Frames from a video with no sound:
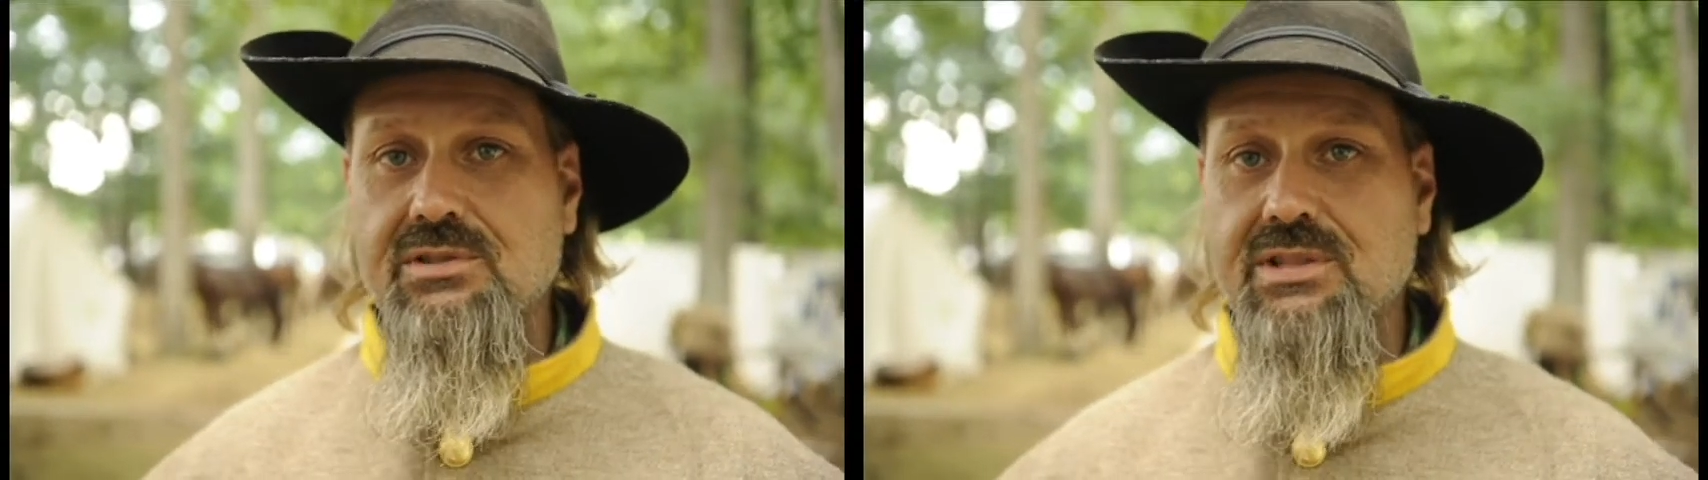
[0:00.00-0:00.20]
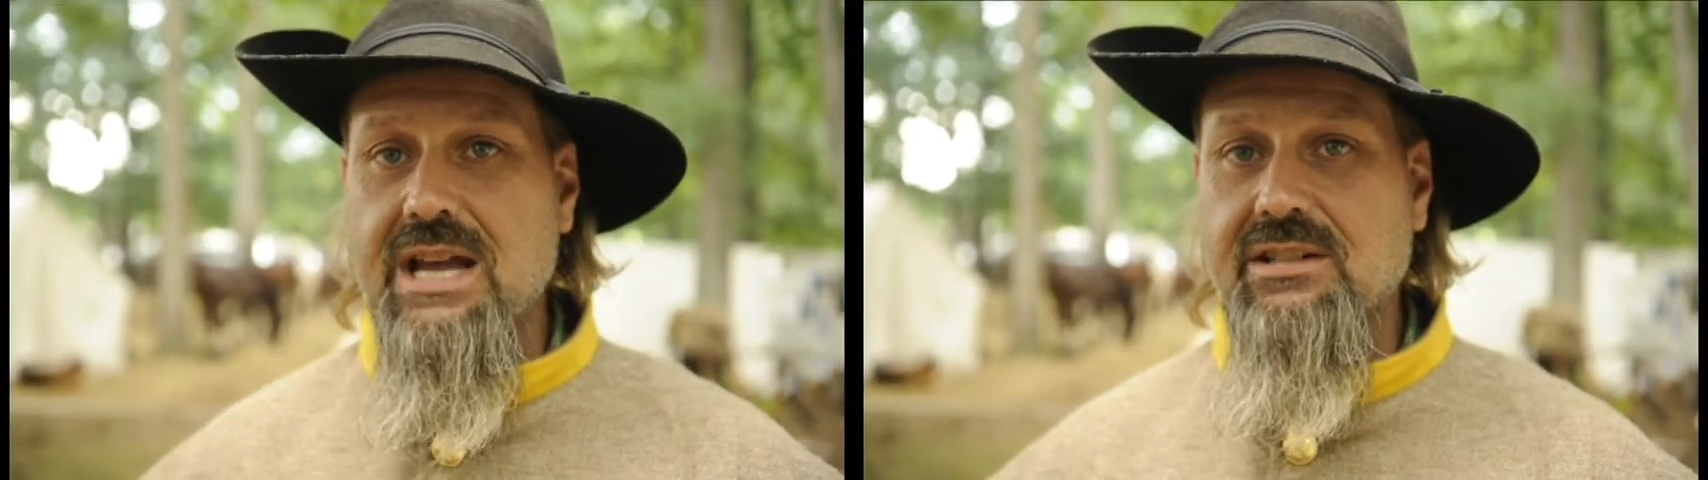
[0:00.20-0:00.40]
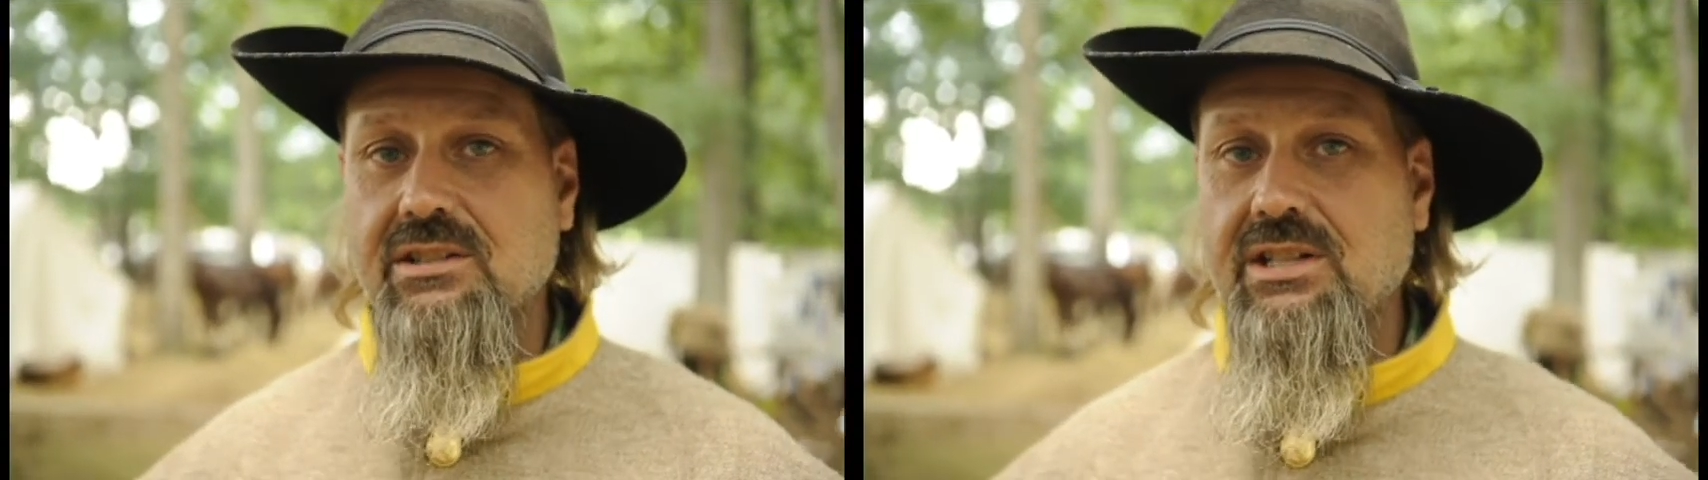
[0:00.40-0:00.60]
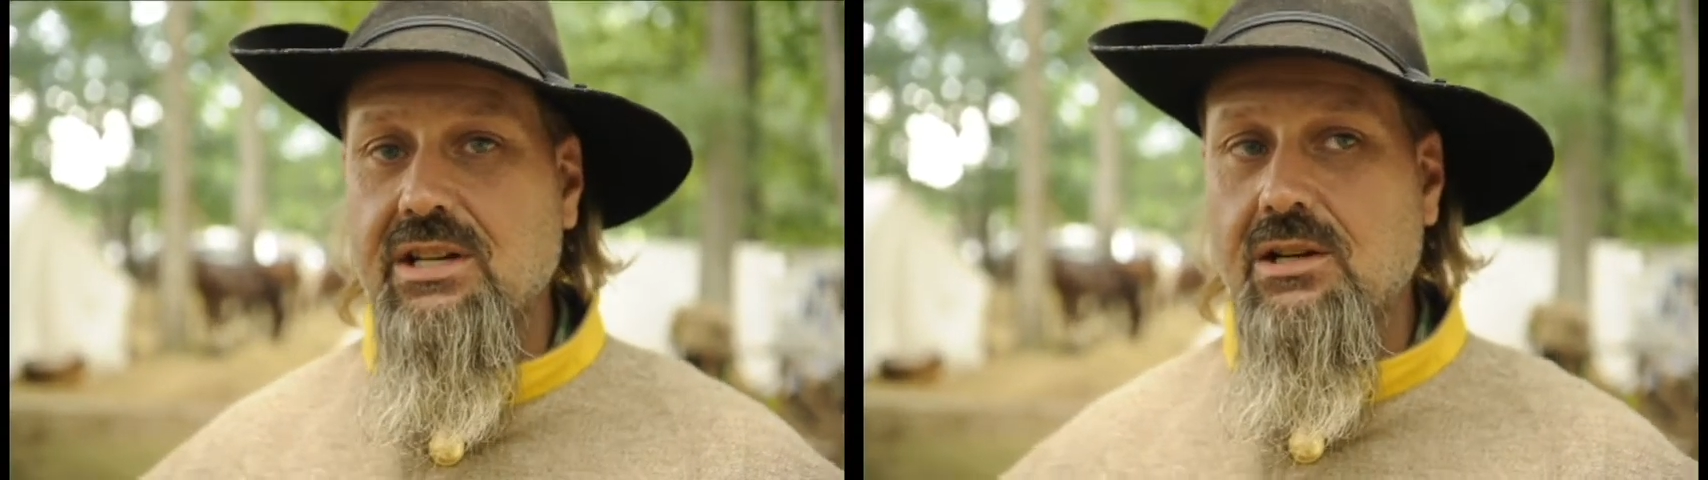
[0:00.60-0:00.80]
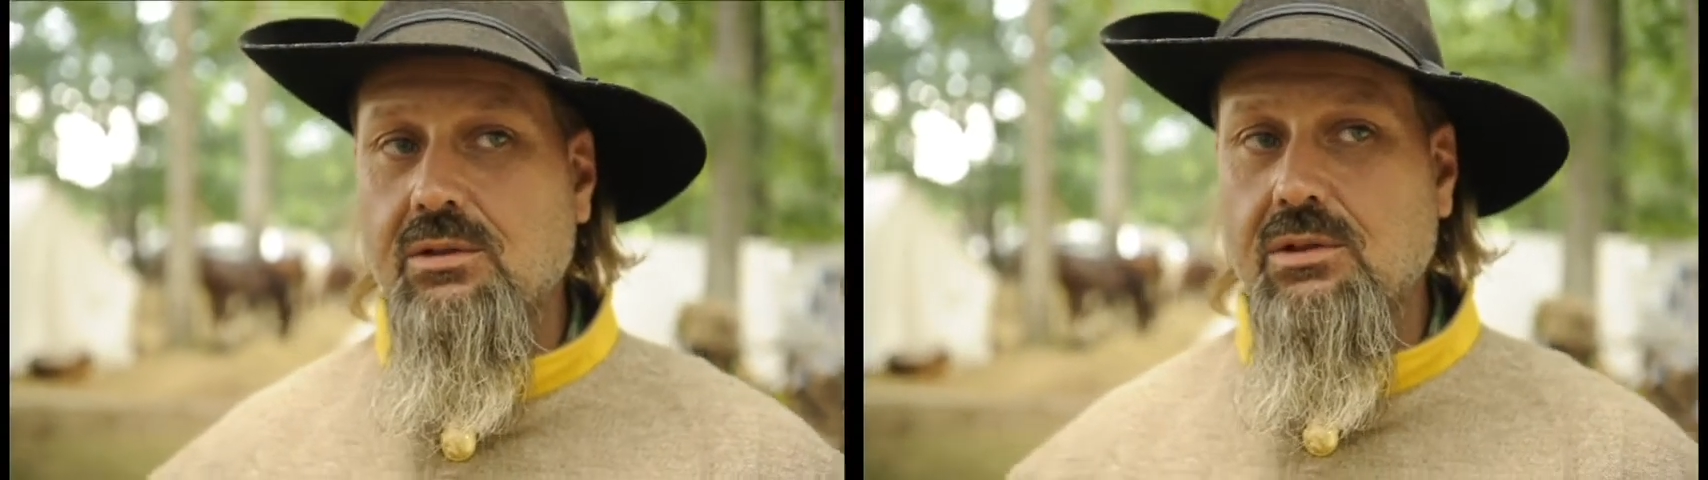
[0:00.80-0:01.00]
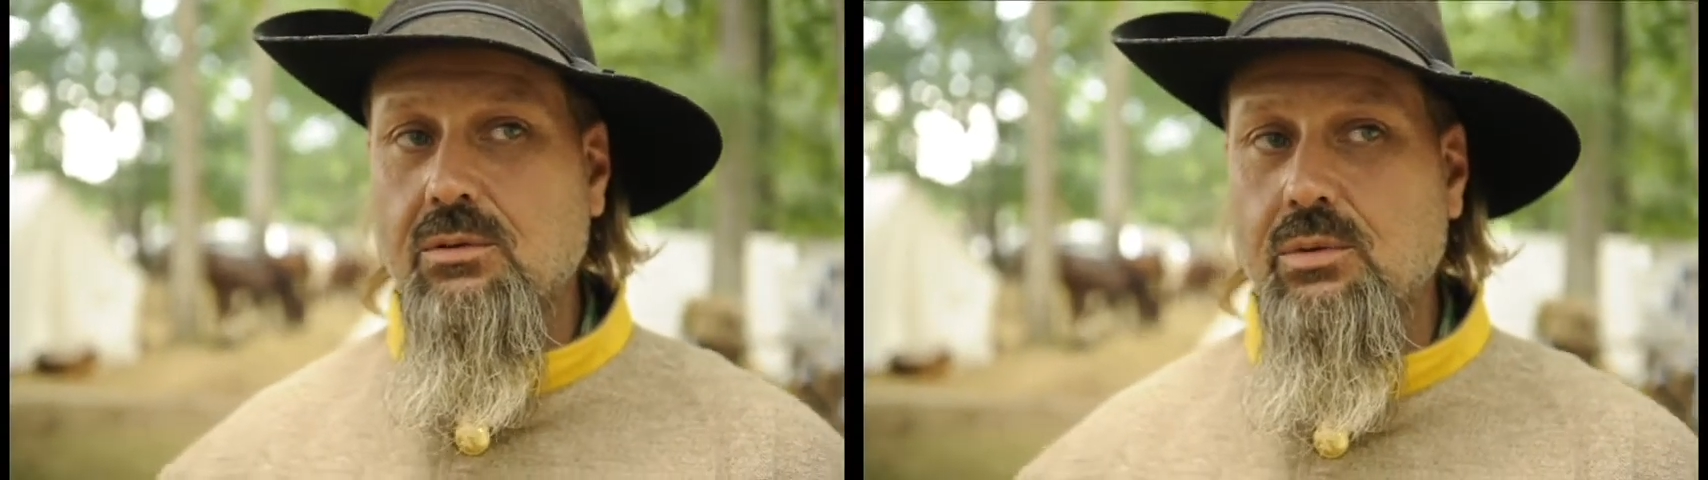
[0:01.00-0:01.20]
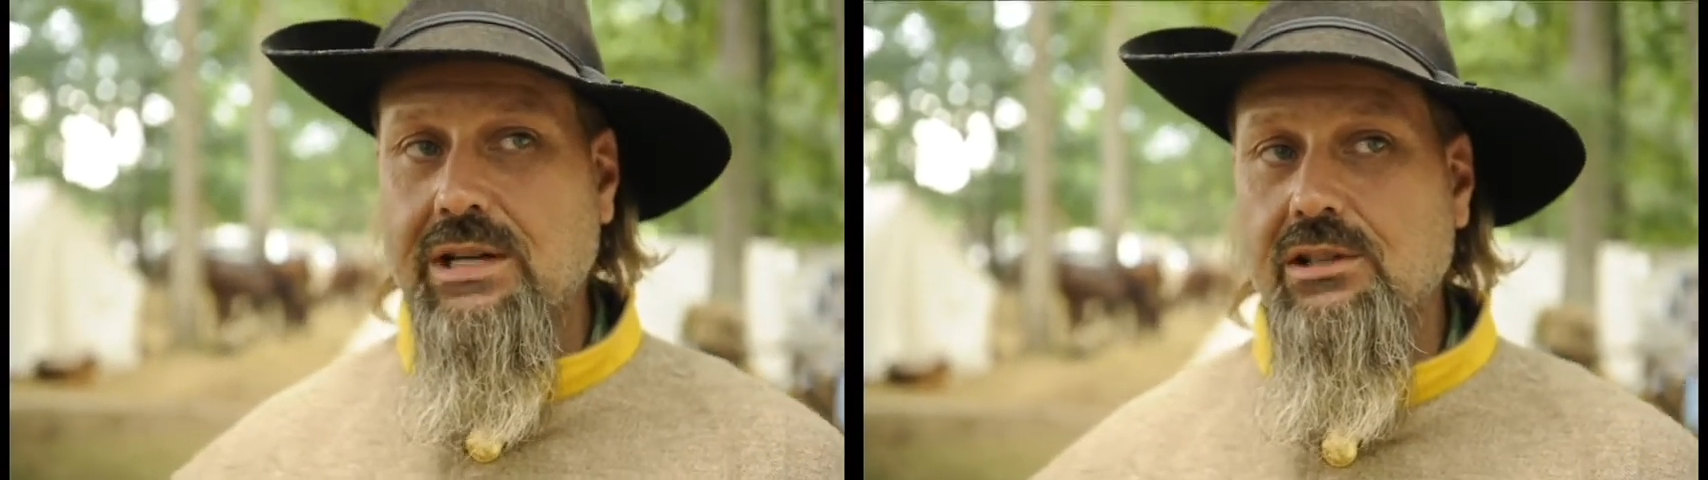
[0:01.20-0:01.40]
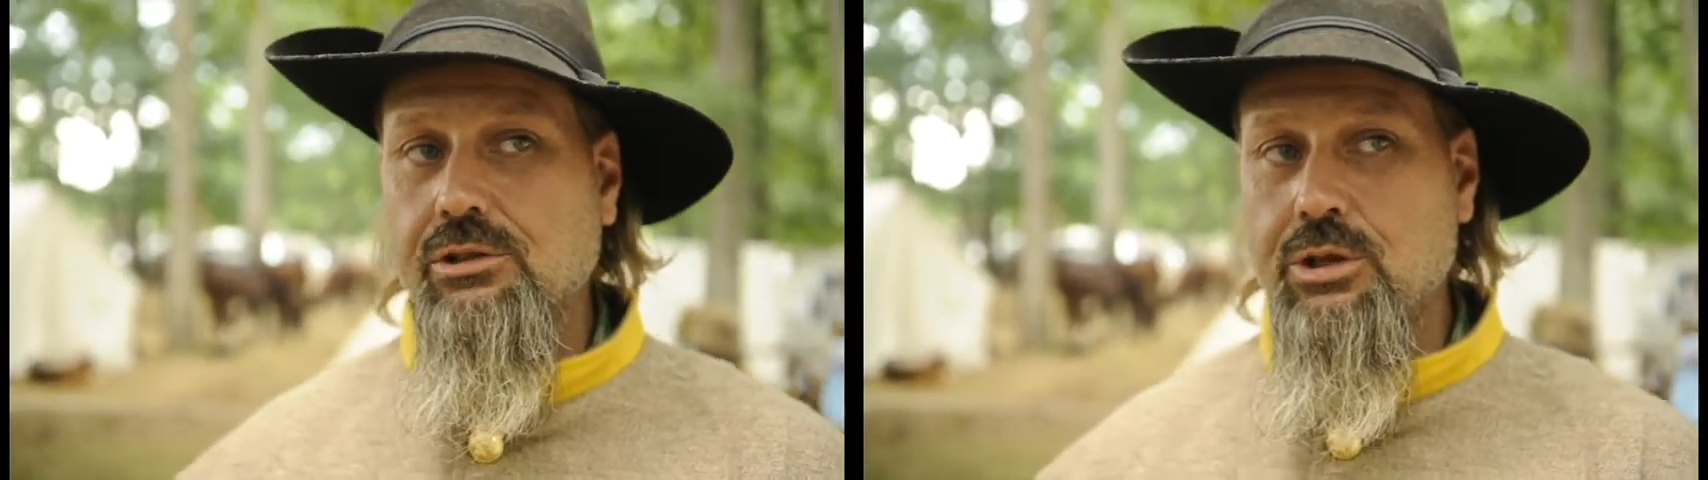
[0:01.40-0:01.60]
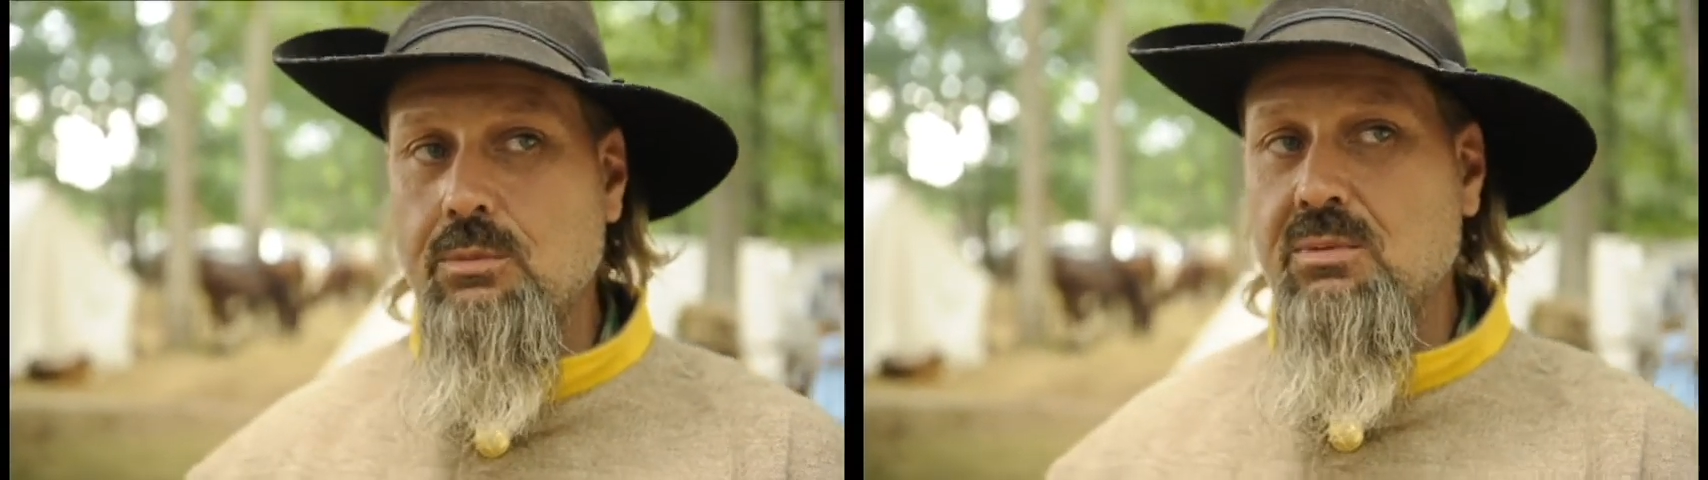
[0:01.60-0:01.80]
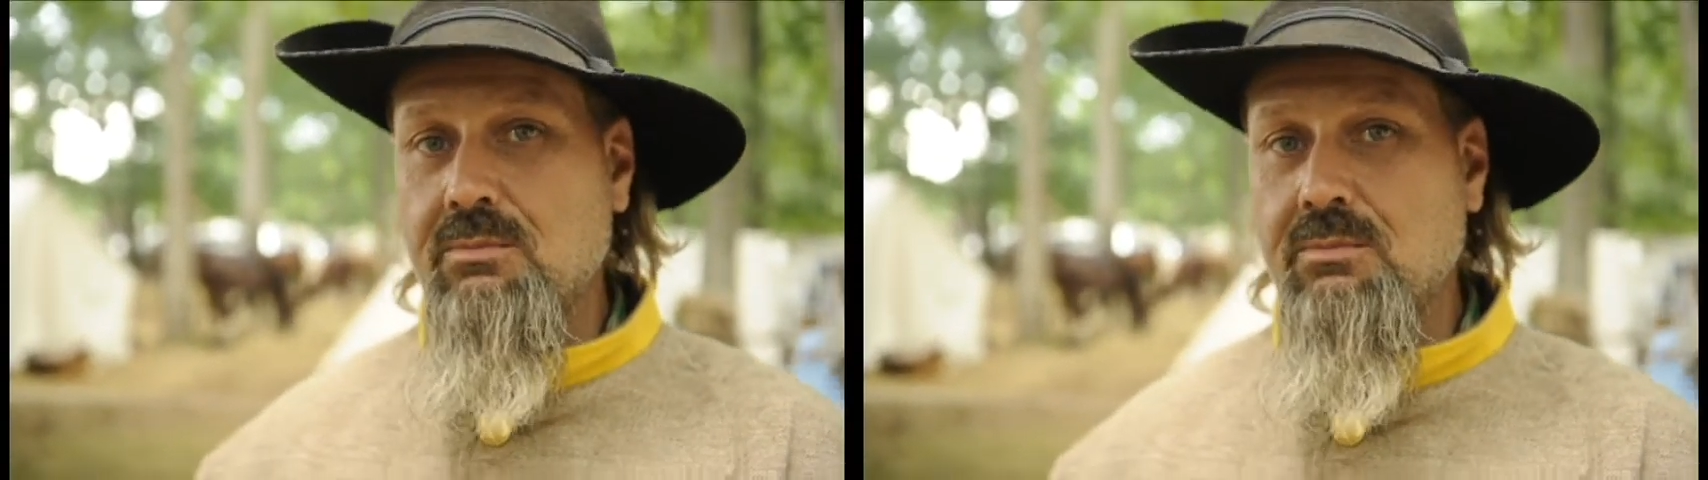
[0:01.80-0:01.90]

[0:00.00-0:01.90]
was actually a regular human